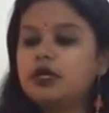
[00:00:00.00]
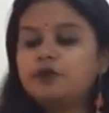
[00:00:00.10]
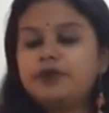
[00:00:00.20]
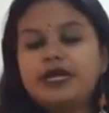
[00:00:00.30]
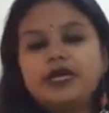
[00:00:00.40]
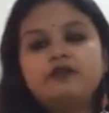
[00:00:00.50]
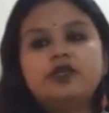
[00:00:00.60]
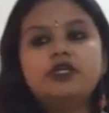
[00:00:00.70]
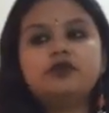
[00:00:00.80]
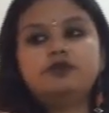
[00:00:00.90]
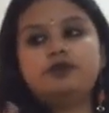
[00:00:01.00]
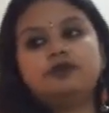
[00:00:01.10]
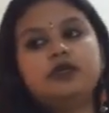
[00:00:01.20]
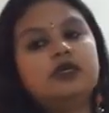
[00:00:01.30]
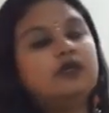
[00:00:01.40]
apply
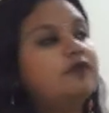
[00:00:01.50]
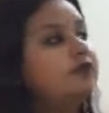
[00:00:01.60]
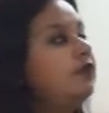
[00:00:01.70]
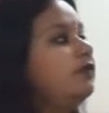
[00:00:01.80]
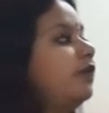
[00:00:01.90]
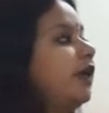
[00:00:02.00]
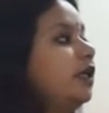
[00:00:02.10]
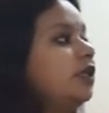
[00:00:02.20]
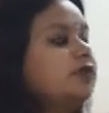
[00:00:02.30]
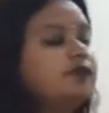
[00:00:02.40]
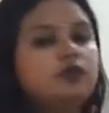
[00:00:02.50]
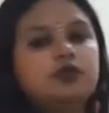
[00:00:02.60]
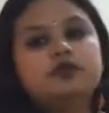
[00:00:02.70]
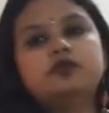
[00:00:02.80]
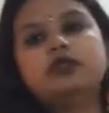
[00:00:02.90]
wherever we find it
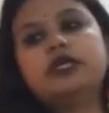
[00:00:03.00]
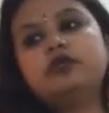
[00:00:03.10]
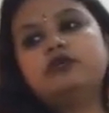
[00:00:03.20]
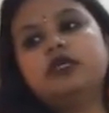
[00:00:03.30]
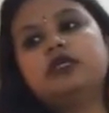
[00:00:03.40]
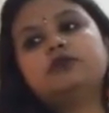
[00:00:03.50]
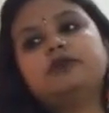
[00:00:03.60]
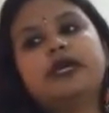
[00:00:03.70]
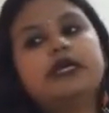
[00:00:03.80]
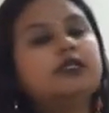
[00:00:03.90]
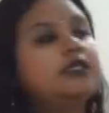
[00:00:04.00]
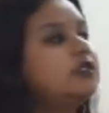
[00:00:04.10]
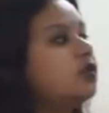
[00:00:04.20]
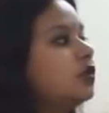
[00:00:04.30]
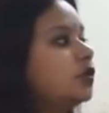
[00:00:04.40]
fruitful, that we can apply
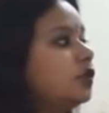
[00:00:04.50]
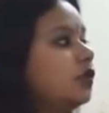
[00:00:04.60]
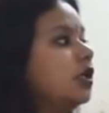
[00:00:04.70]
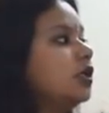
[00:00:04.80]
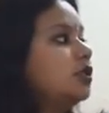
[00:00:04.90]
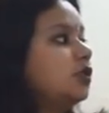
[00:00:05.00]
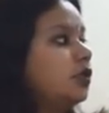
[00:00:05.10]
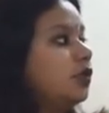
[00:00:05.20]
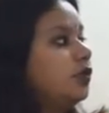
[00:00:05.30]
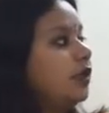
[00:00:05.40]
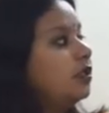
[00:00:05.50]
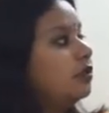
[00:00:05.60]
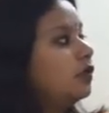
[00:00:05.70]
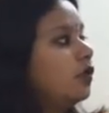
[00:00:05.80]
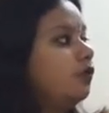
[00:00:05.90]
this also. So you
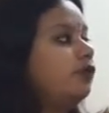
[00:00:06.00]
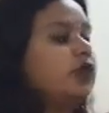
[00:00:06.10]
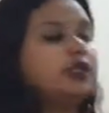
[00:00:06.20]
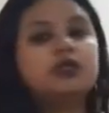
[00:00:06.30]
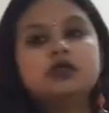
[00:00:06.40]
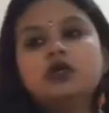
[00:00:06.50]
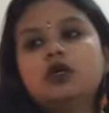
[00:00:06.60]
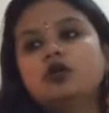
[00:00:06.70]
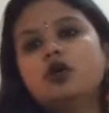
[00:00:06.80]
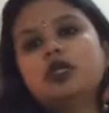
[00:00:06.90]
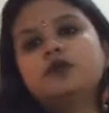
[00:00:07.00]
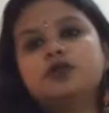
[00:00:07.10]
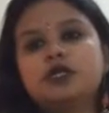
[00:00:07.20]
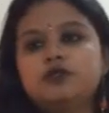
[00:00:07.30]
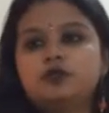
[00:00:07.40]
can go for the column
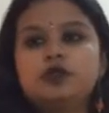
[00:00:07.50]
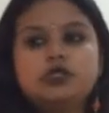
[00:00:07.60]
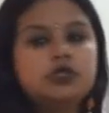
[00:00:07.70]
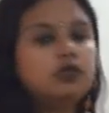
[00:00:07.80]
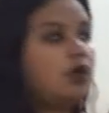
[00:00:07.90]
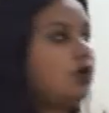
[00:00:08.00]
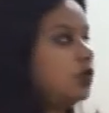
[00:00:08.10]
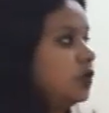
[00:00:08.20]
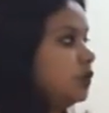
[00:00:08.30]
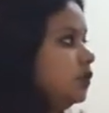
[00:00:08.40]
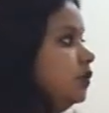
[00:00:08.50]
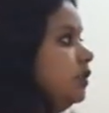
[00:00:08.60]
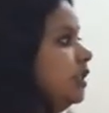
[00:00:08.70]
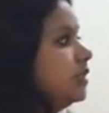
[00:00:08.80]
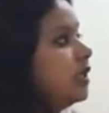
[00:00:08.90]
transformation also. So
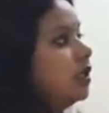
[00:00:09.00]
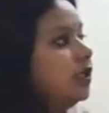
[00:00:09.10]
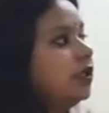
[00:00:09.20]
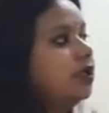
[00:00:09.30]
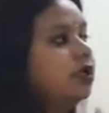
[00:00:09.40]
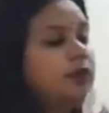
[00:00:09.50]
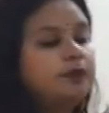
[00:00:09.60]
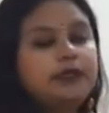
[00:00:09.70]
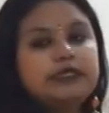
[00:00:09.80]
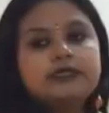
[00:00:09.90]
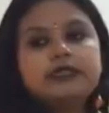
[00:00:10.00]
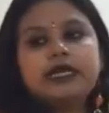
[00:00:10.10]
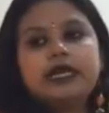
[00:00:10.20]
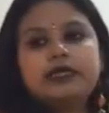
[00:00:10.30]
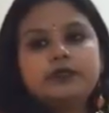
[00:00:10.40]
these are the
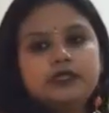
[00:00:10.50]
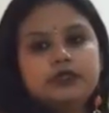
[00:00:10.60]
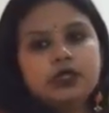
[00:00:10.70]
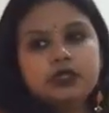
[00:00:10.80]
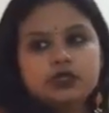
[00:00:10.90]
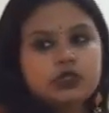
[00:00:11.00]
basic elementary